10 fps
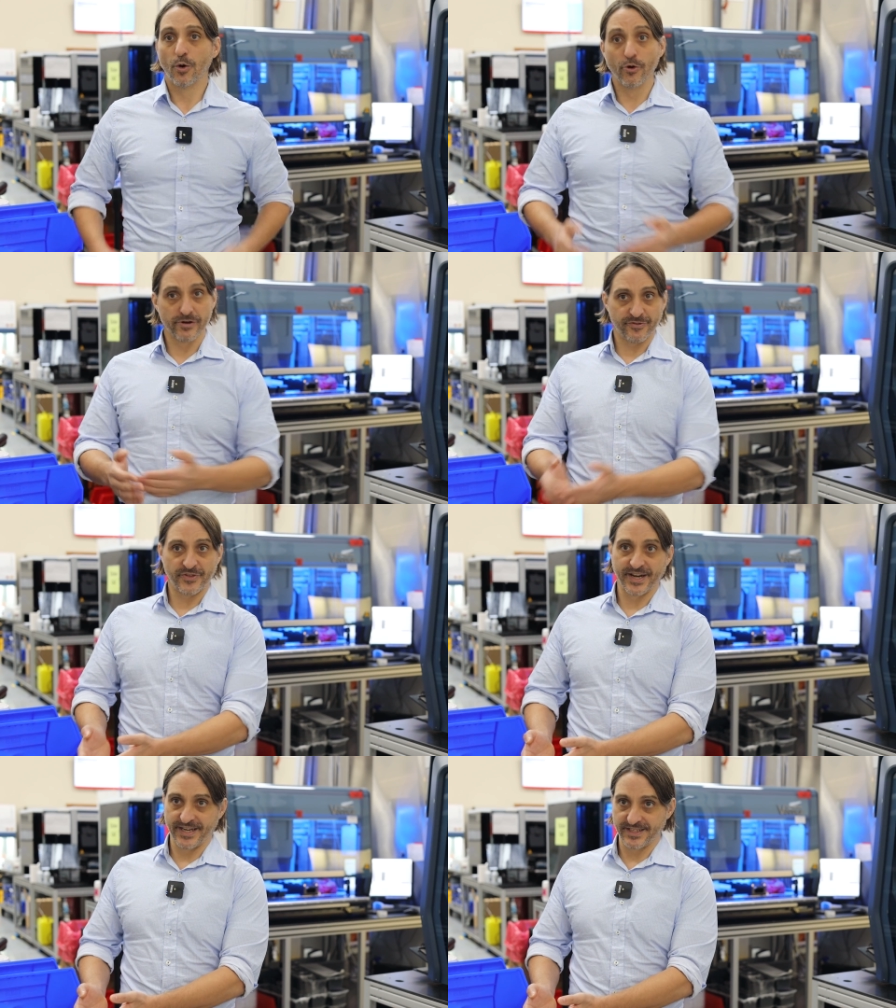or if
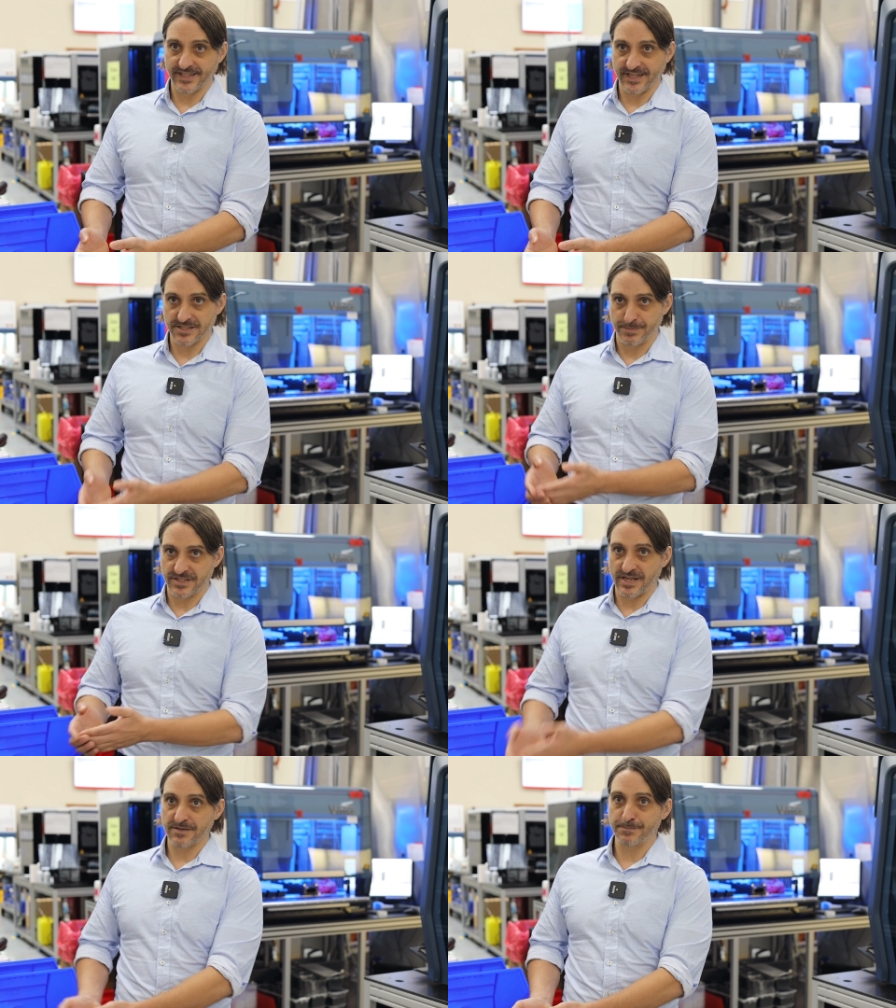they need to get
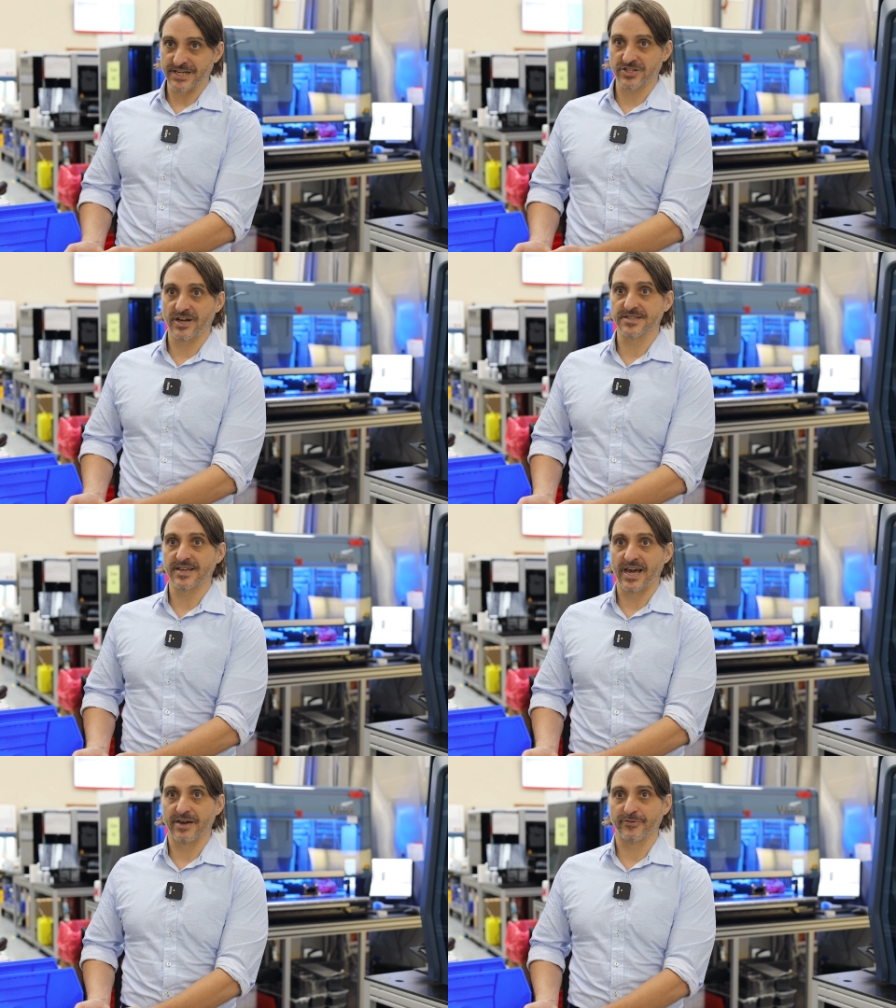specialized
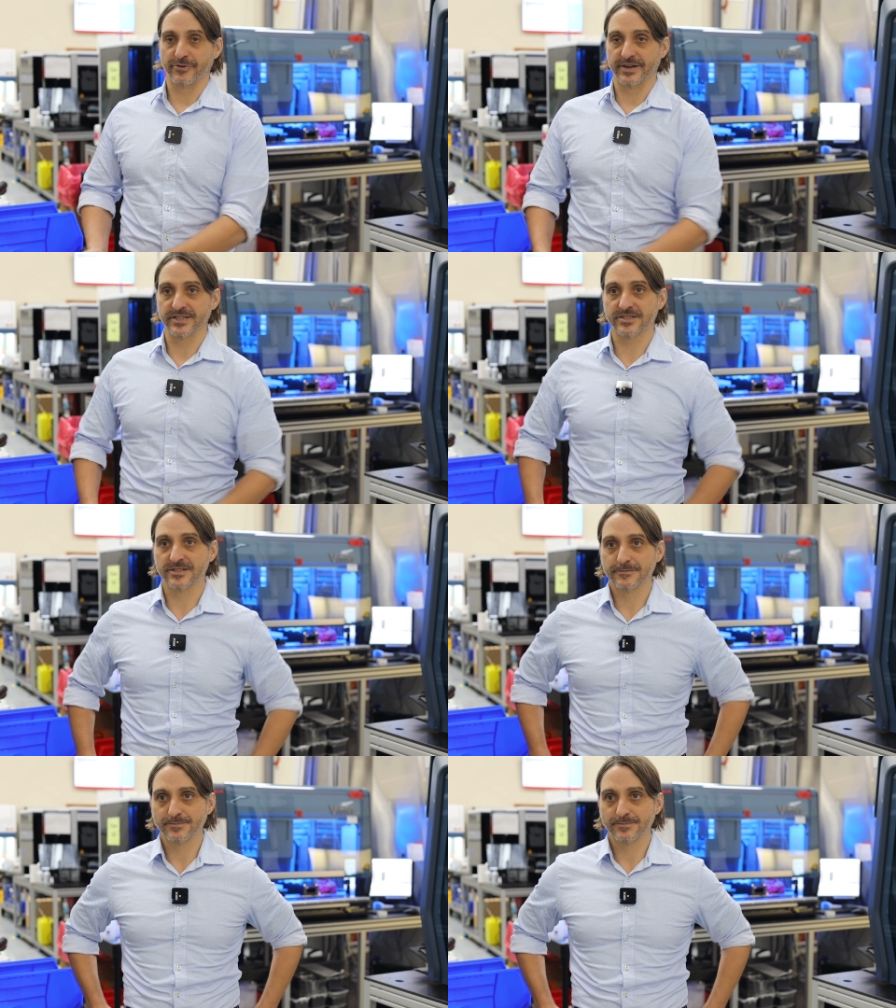care for it.